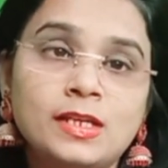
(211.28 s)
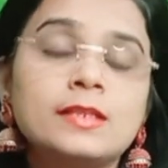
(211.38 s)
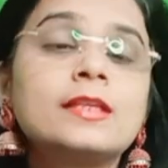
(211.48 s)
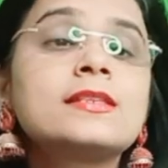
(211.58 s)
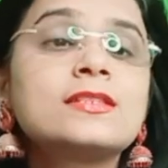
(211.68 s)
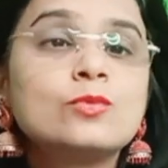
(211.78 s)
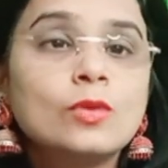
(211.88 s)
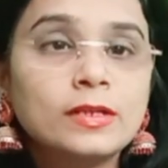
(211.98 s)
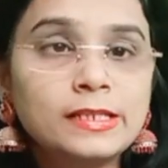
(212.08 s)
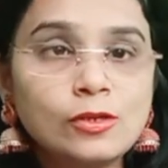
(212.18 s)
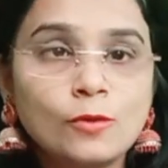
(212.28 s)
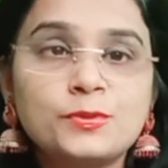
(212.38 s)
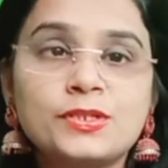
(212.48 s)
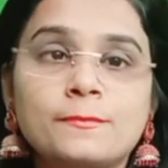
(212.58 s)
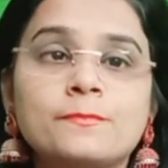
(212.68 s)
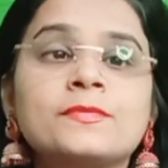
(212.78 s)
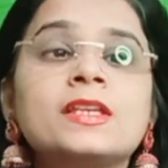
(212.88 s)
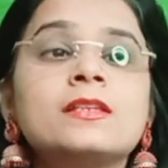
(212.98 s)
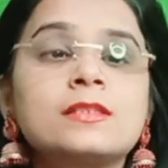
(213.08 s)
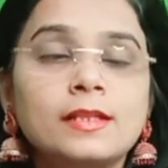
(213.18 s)
There is no other option.
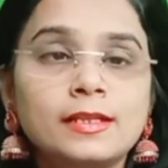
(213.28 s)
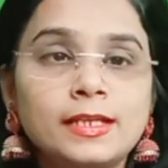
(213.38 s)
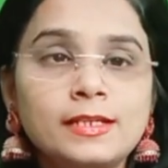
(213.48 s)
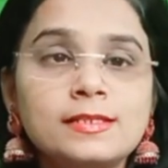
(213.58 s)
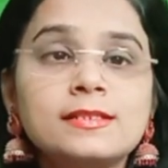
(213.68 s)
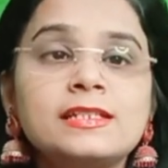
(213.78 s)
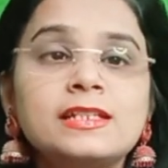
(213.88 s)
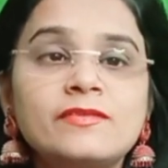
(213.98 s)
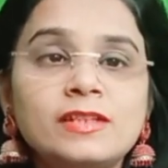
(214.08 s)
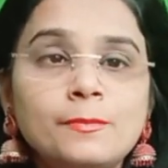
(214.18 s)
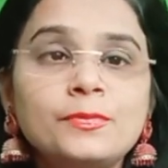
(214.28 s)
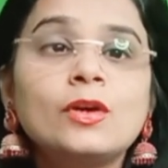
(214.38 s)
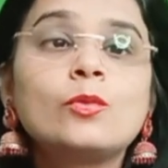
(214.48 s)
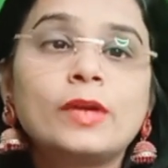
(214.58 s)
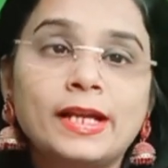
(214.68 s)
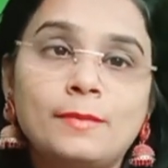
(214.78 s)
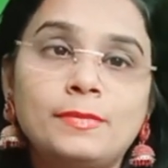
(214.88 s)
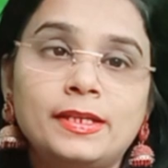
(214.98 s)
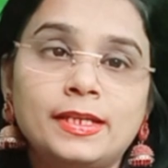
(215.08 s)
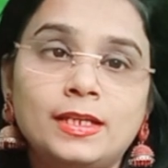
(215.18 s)
So the thing is, develop your
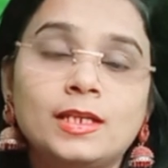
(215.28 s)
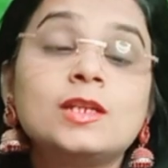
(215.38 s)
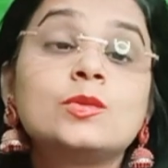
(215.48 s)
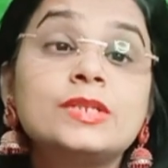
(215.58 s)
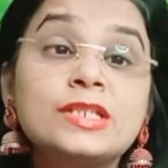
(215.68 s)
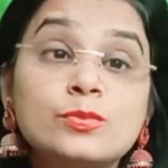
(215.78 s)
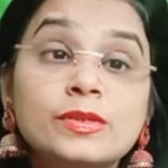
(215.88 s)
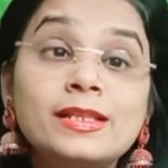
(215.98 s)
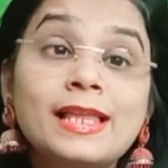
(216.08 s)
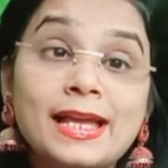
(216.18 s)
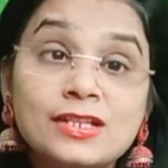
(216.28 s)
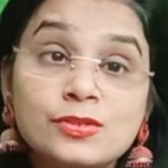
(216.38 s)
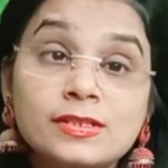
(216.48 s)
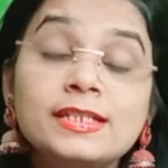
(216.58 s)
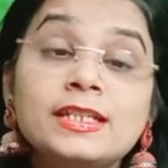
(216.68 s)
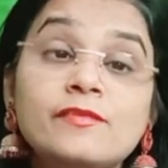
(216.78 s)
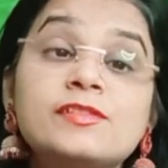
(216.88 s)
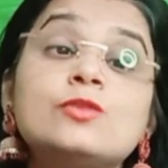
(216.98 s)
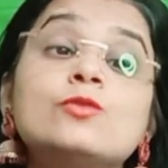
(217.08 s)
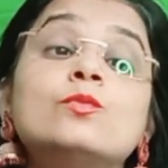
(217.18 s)
vocabulary, which will actually
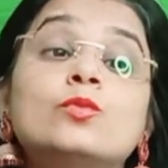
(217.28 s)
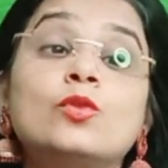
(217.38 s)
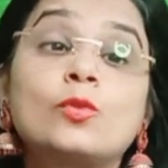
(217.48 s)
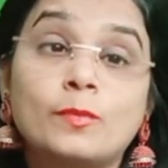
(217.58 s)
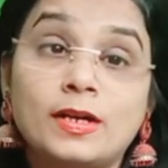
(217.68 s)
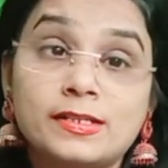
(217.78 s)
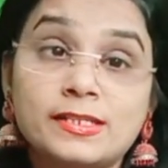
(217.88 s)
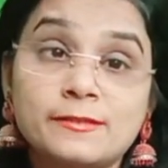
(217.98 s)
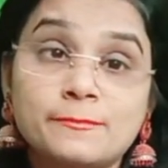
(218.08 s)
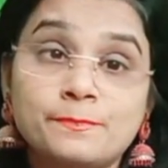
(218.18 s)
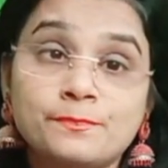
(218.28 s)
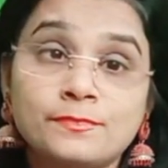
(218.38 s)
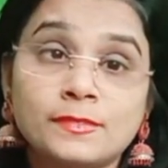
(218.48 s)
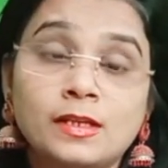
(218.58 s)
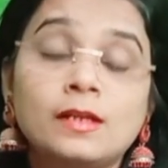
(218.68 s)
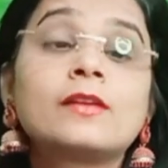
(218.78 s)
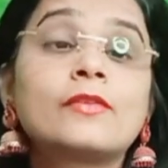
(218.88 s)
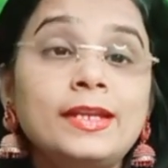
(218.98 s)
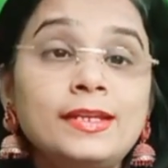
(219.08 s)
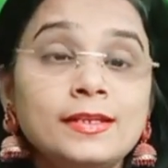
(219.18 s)
gives you more marks.
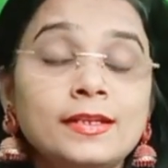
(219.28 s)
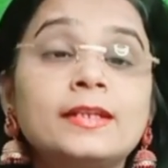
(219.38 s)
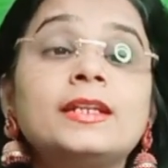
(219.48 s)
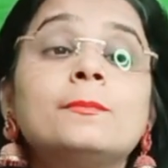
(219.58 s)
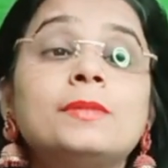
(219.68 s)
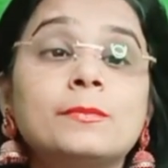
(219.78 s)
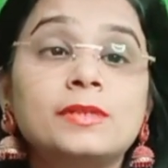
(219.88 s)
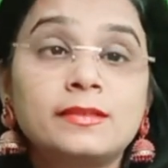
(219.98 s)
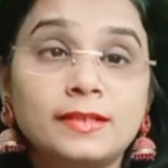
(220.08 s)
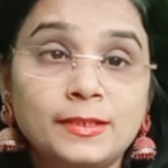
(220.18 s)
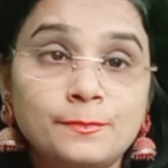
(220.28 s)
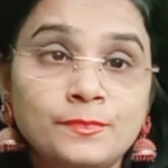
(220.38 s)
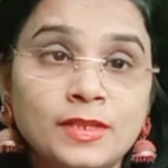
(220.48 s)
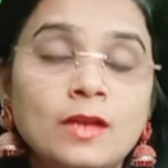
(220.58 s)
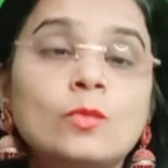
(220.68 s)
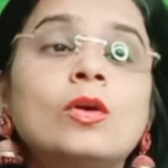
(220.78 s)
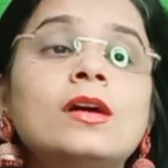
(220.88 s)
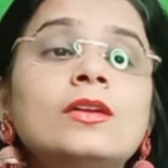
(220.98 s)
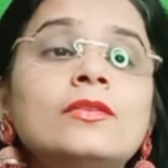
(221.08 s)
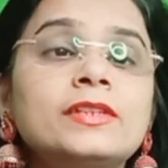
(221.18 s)
Right? Tip number 3. Work
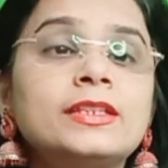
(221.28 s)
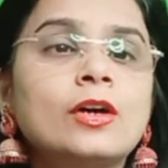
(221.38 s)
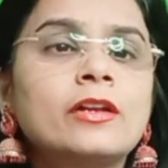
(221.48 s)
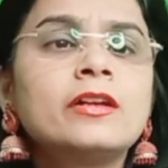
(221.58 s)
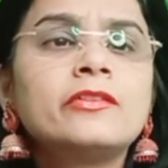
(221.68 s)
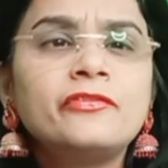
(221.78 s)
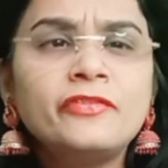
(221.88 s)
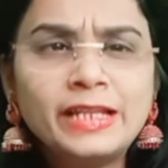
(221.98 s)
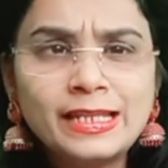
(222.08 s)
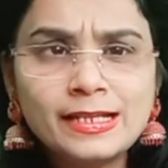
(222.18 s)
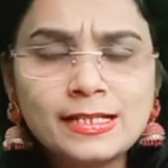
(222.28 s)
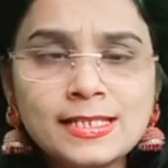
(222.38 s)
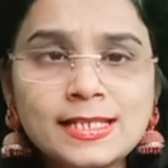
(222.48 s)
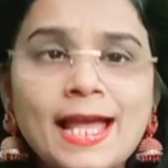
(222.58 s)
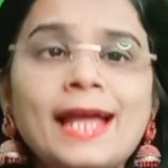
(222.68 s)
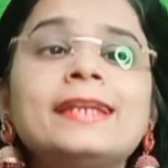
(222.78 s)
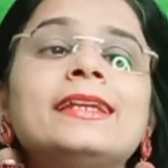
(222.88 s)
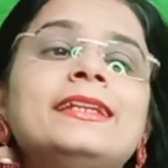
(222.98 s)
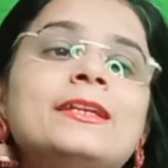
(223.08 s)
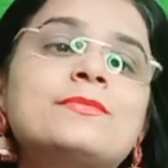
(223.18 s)
on with your fillers and
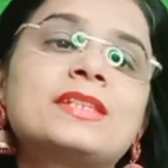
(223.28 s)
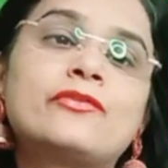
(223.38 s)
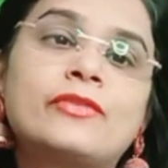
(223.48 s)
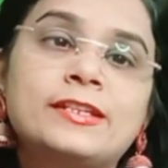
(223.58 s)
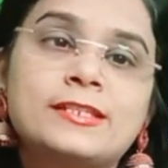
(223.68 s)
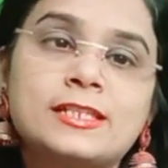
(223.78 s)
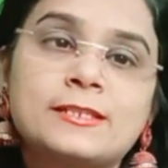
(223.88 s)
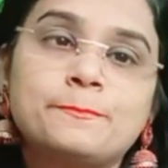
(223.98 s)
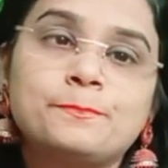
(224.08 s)
idioms and phrases.